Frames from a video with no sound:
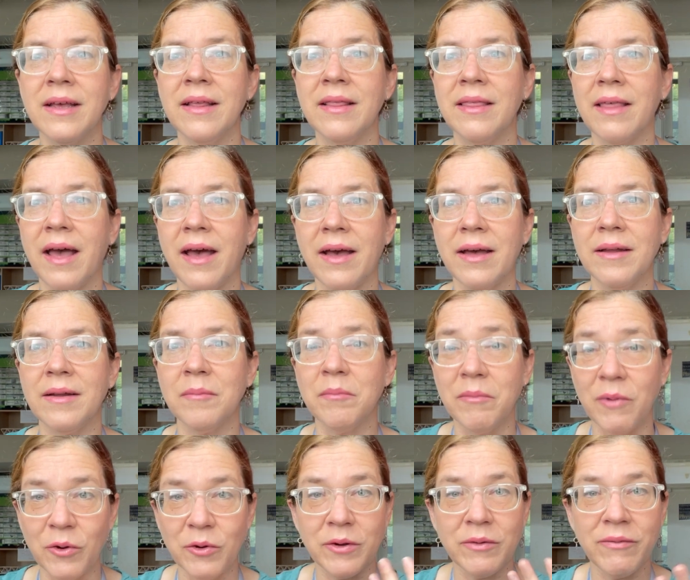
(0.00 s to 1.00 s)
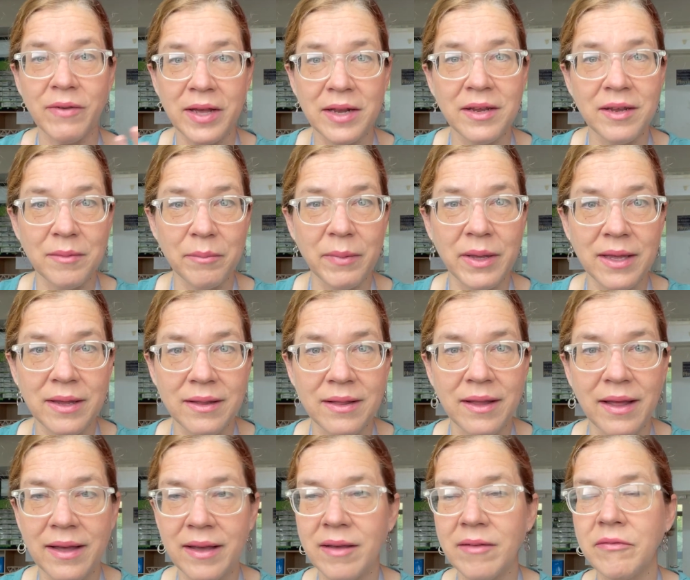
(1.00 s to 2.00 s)
that motivated me in
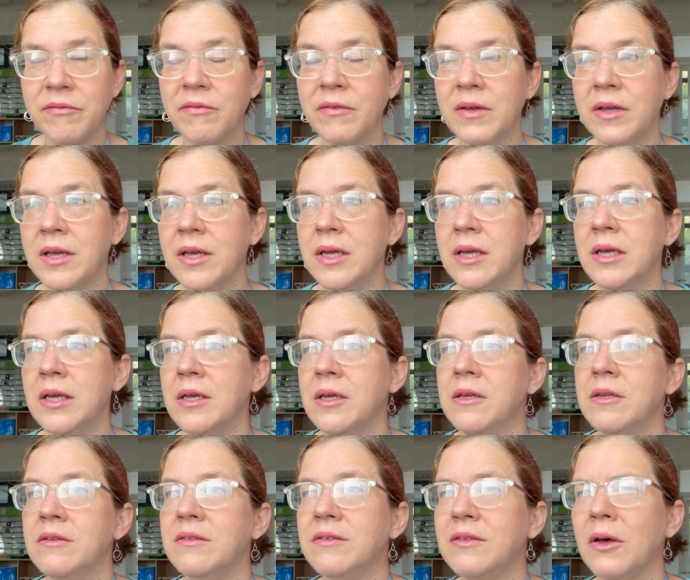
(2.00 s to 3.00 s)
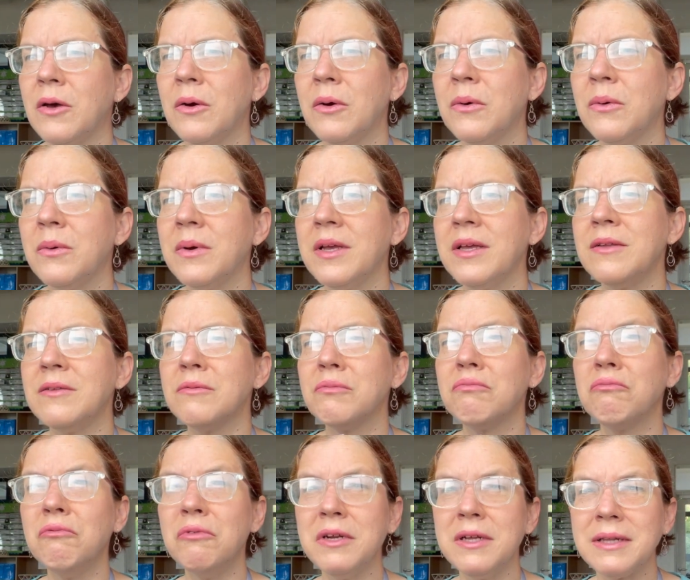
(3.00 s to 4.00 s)
life. So it's
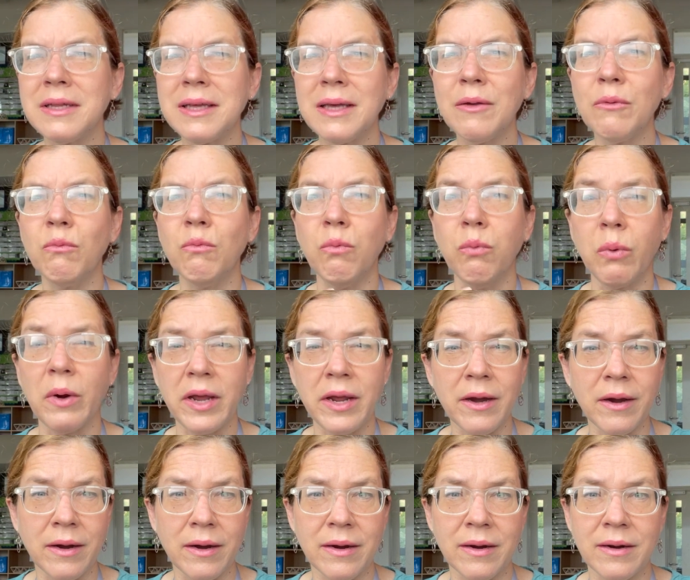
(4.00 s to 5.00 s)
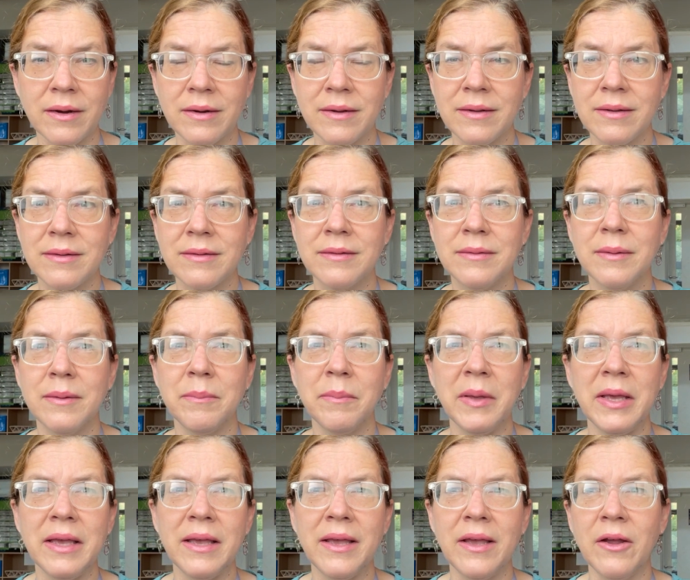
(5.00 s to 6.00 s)
really weird to
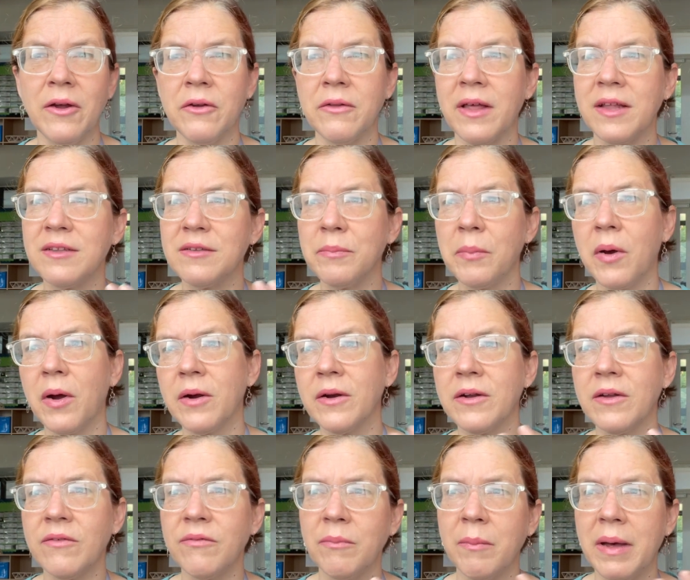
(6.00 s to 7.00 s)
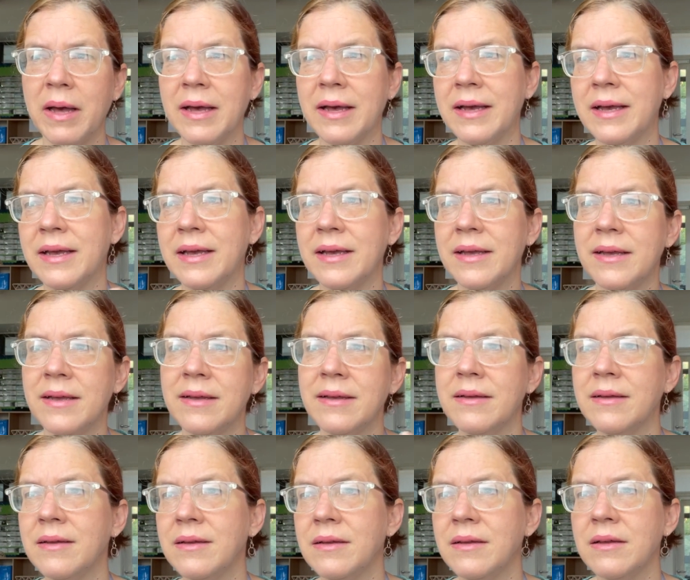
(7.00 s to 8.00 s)
be here. That's part of my
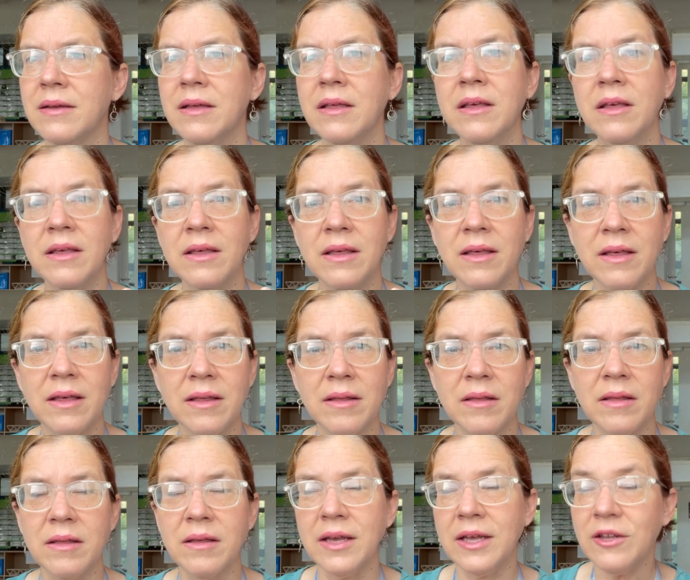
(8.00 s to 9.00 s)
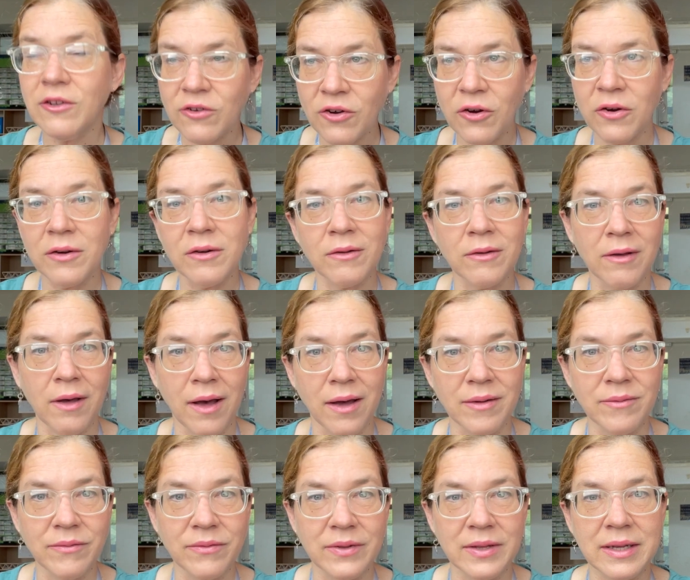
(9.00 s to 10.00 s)
internal
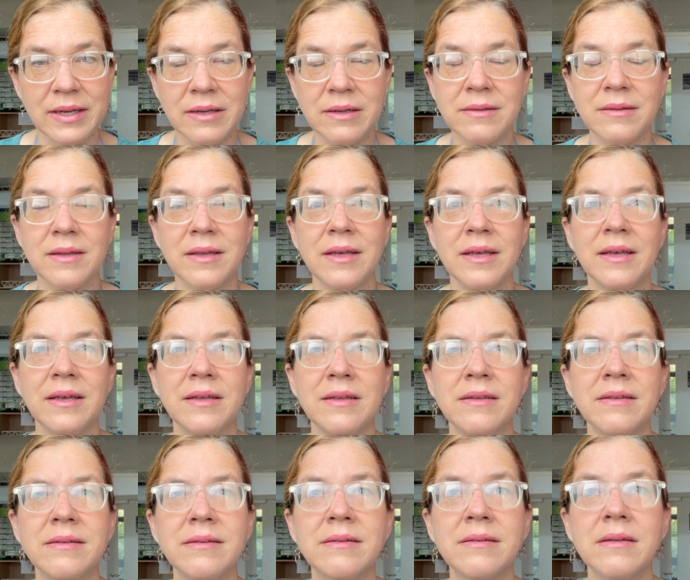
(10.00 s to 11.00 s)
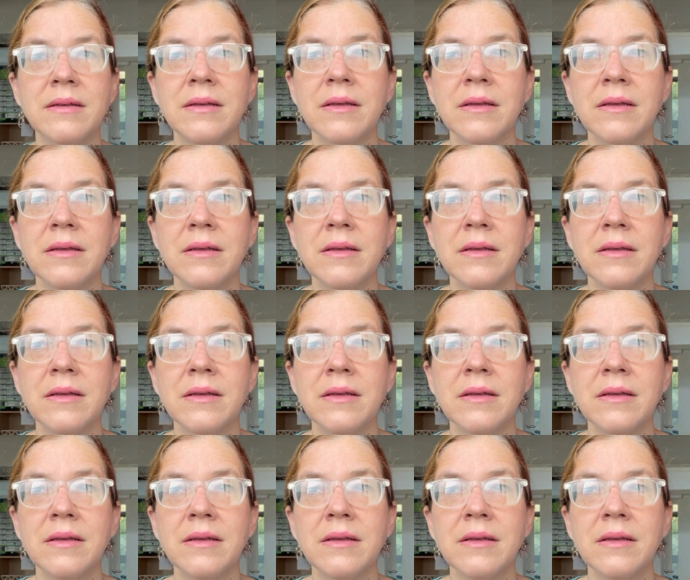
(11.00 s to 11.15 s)
conflict is